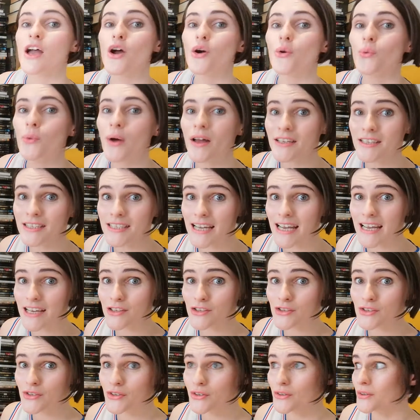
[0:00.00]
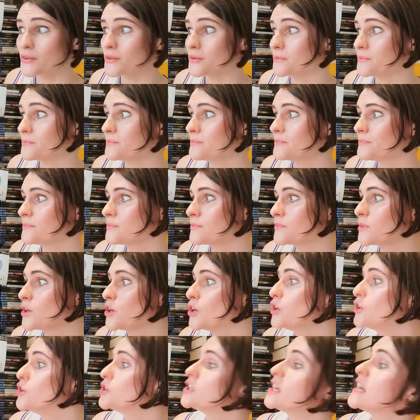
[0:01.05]
One day at school,
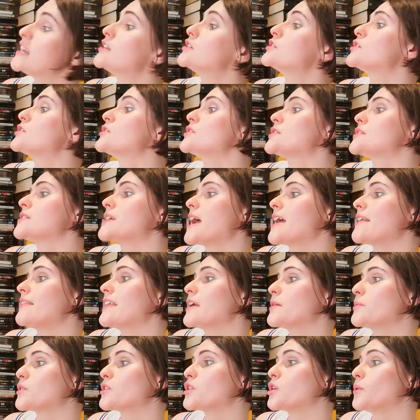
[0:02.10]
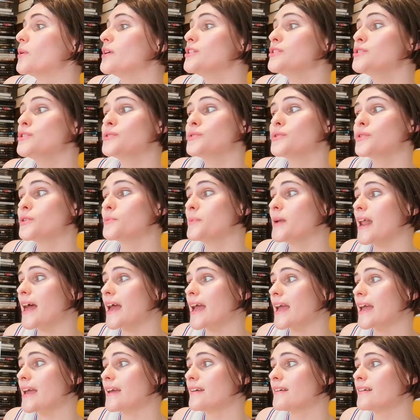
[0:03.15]
her teacher said they were going to do the
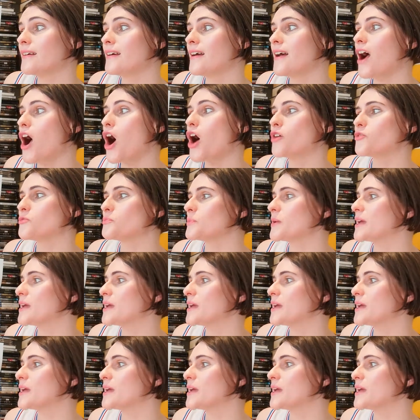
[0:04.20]
play of